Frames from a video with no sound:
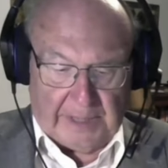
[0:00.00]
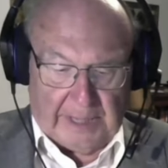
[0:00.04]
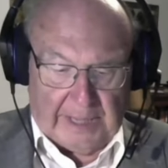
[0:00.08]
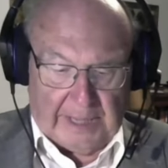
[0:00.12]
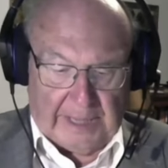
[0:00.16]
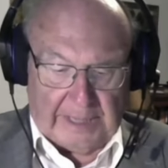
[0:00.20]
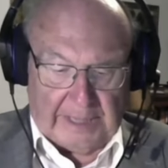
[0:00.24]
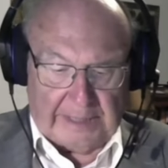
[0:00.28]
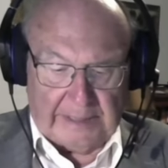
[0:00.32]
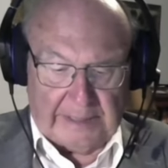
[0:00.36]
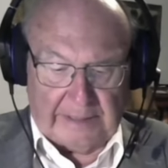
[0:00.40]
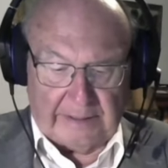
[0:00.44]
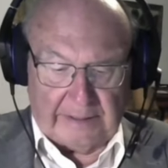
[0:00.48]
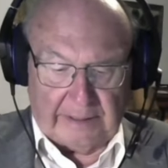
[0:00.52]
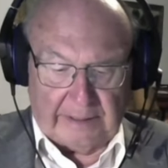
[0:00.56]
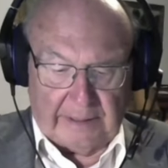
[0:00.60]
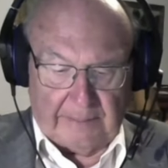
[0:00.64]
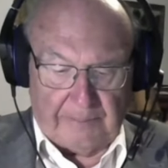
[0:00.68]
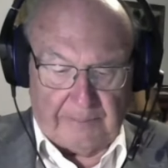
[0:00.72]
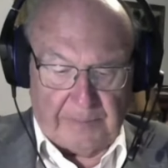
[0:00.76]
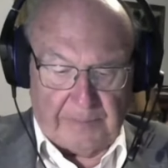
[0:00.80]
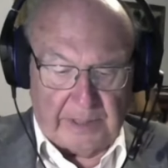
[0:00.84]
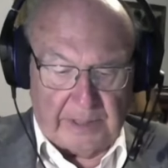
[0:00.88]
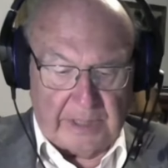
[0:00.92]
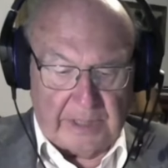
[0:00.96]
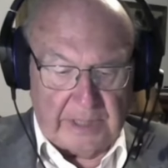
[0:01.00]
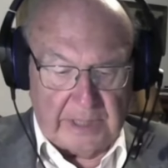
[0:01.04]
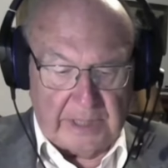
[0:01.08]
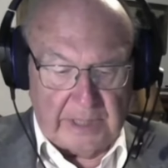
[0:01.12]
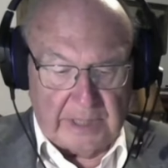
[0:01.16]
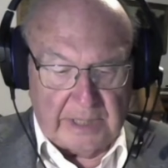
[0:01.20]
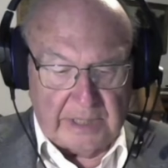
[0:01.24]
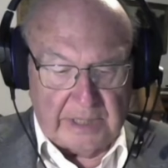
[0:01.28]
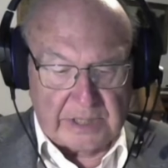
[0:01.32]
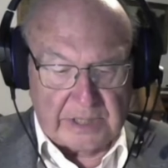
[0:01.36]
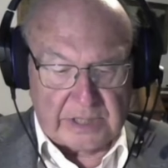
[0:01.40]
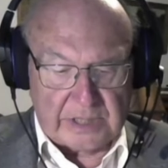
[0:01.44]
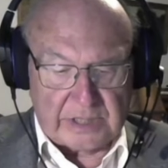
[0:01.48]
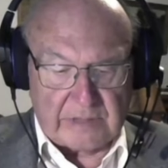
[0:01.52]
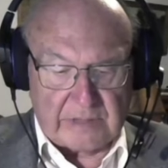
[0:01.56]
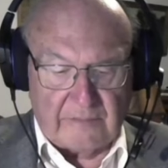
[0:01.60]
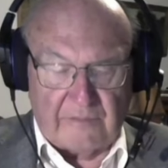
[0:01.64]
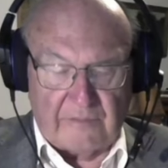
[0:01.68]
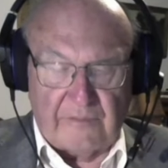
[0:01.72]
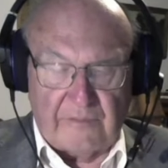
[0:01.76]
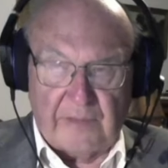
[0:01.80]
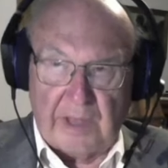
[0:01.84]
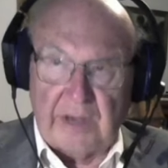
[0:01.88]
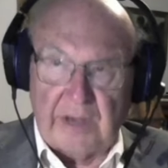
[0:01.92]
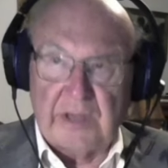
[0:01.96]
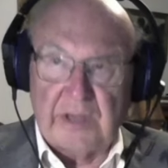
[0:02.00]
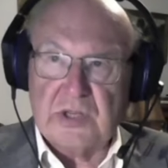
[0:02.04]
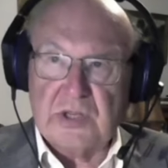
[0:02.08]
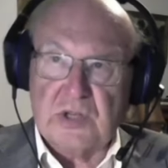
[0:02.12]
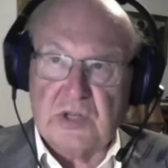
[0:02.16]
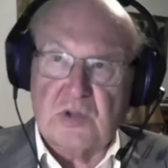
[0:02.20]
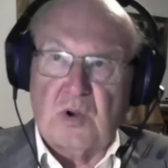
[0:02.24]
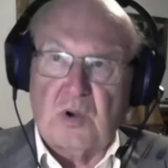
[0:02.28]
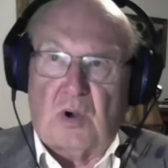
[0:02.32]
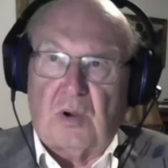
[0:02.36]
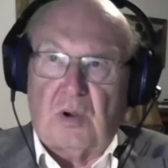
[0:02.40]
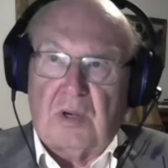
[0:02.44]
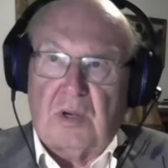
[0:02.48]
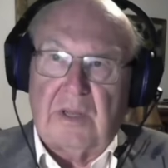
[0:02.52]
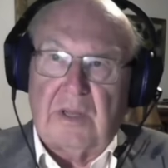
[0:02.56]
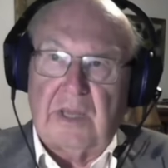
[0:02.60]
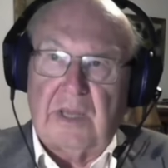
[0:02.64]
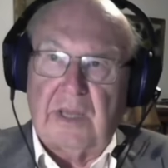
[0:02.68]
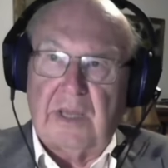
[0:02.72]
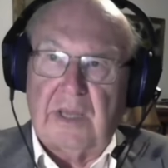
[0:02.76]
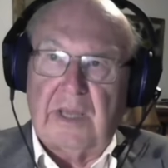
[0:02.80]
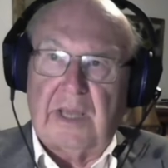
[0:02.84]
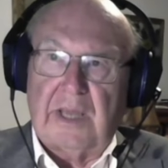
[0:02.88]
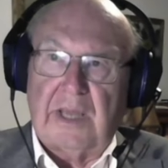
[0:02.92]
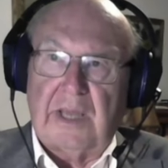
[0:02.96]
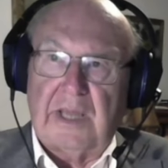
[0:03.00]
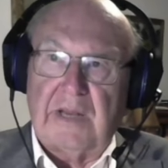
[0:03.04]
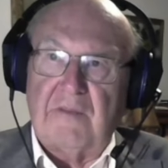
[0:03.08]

And he is very strongly